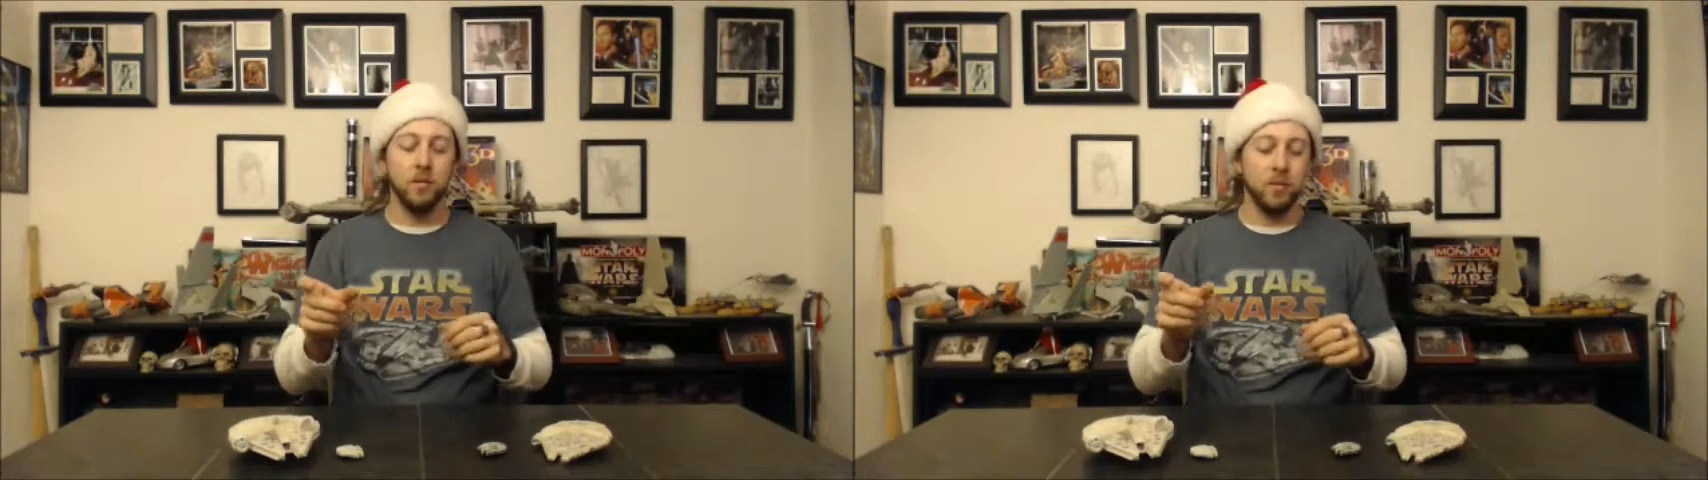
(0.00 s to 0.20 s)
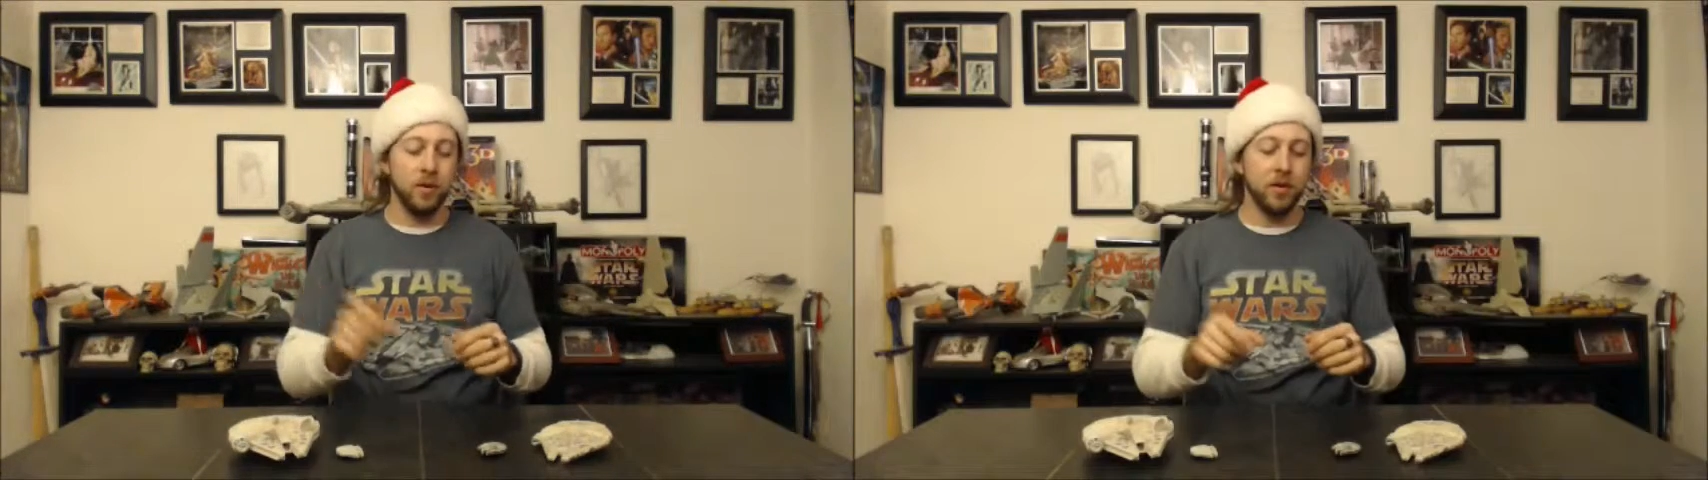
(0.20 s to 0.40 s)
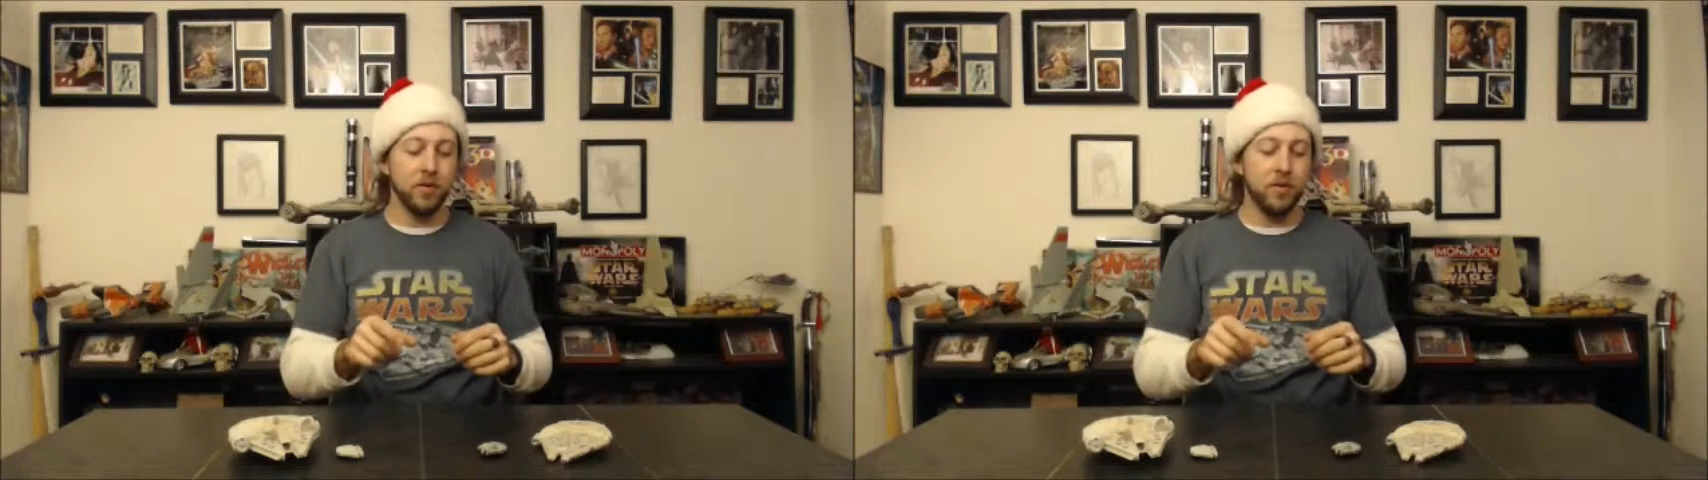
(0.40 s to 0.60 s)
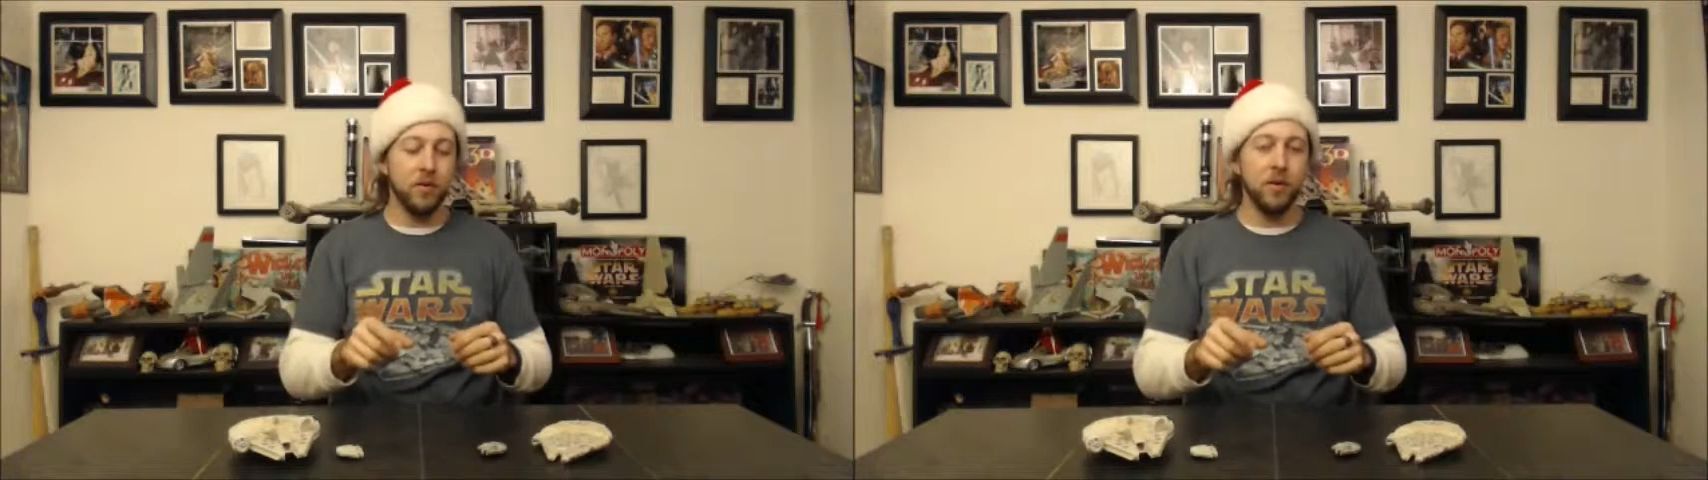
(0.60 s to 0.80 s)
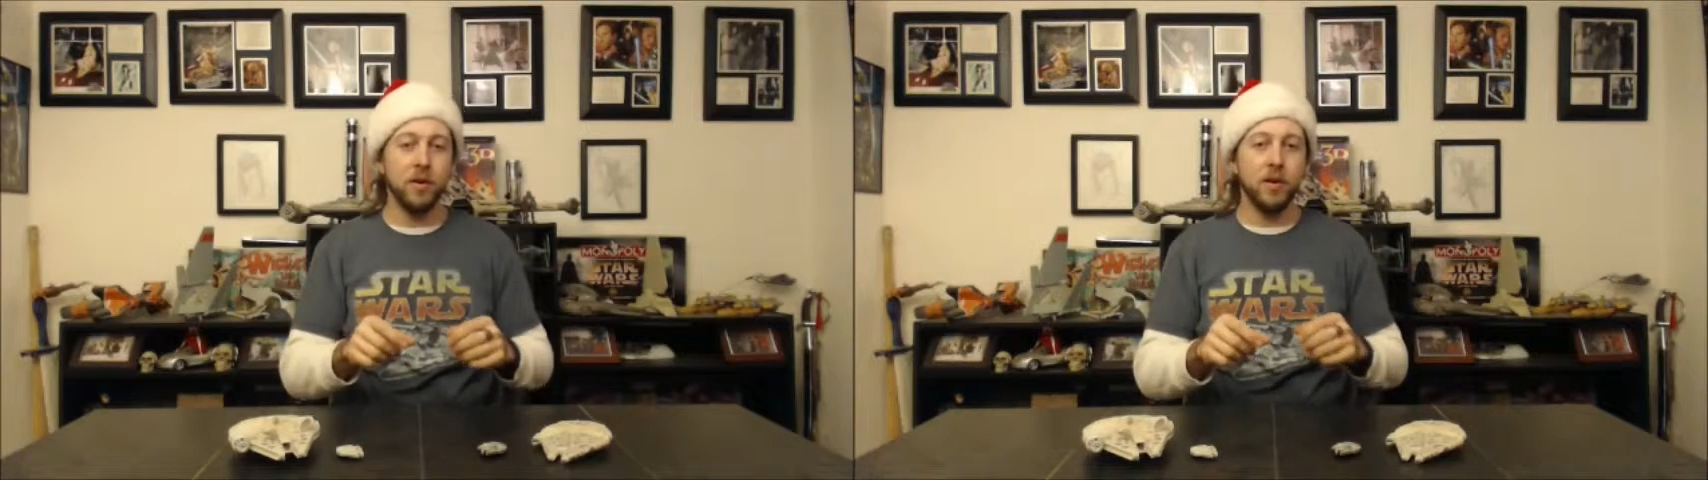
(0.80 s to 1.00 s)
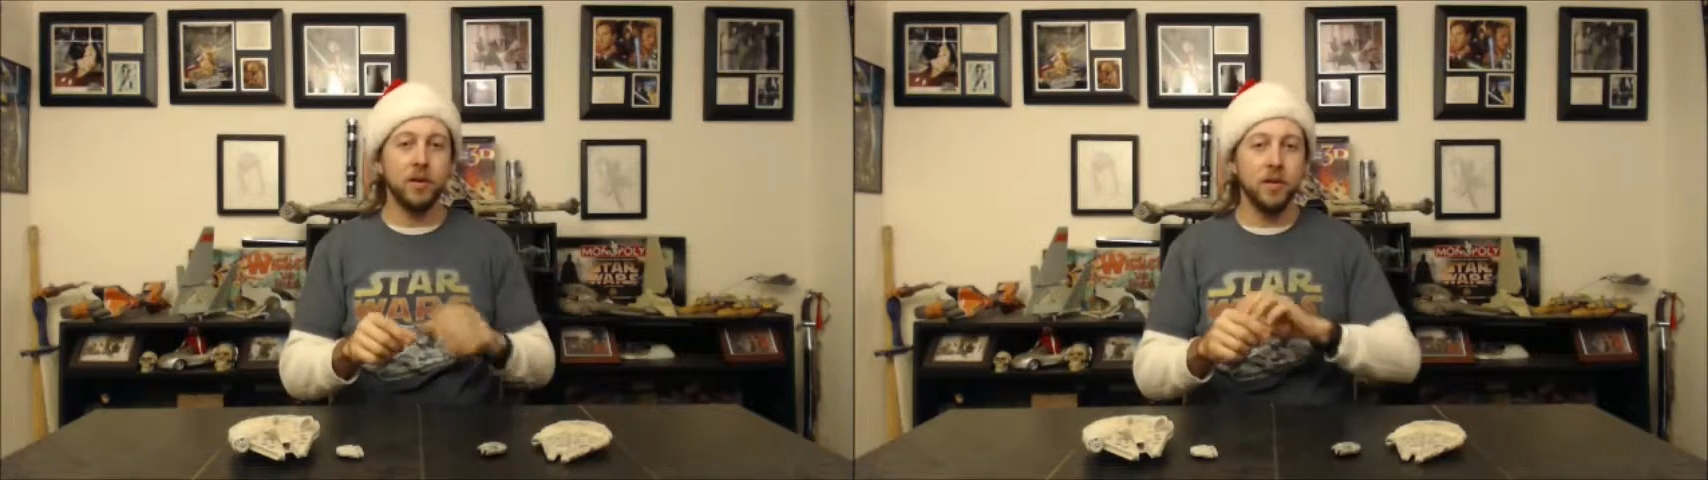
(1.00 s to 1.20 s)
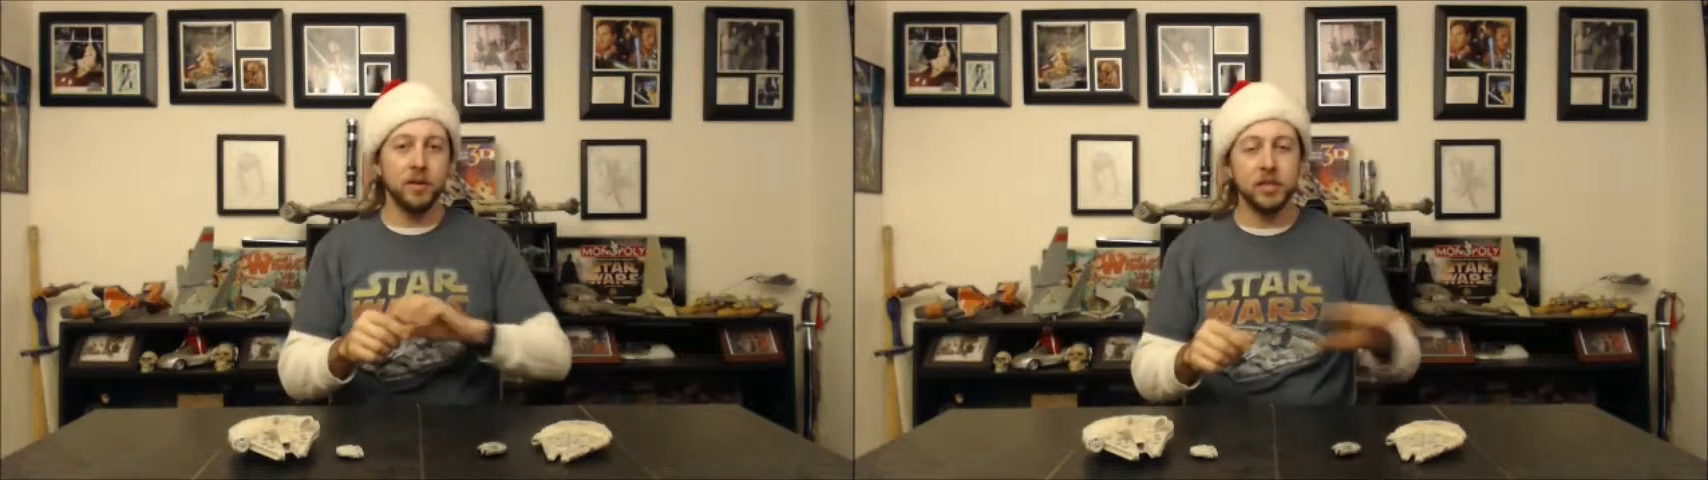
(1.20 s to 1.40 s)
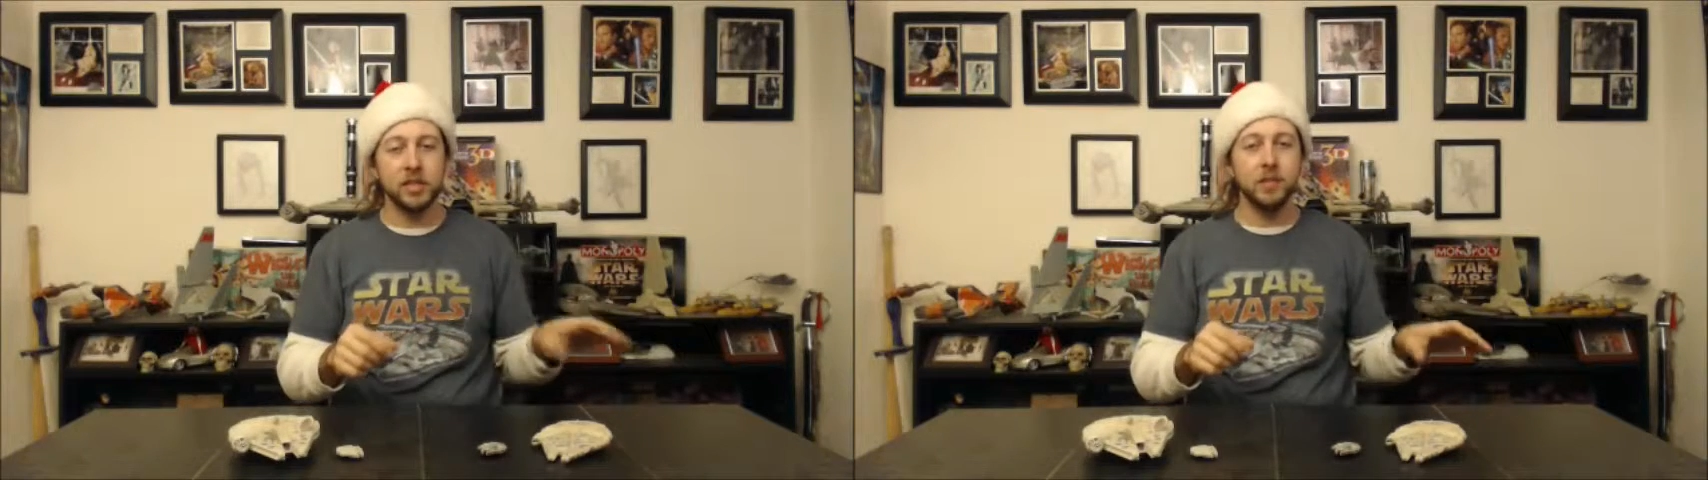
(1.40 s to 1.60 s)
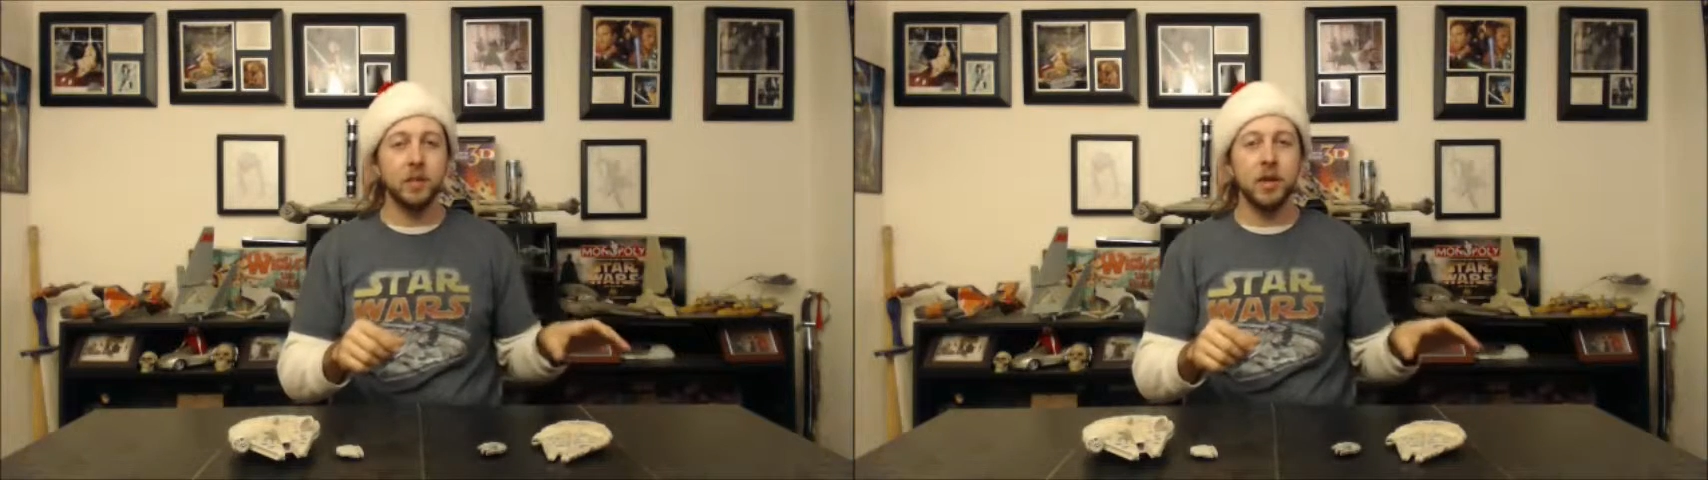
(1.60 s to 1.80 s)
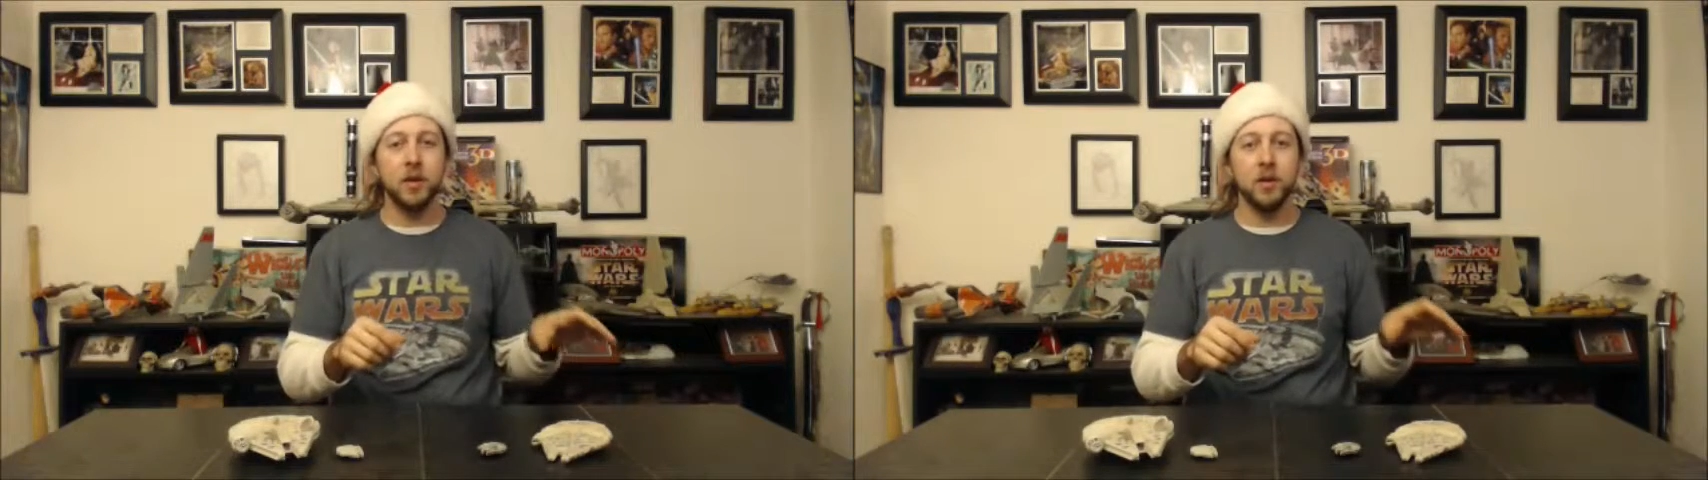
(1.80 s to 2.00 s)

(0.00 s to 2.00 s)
We put it in the droid and sent them away.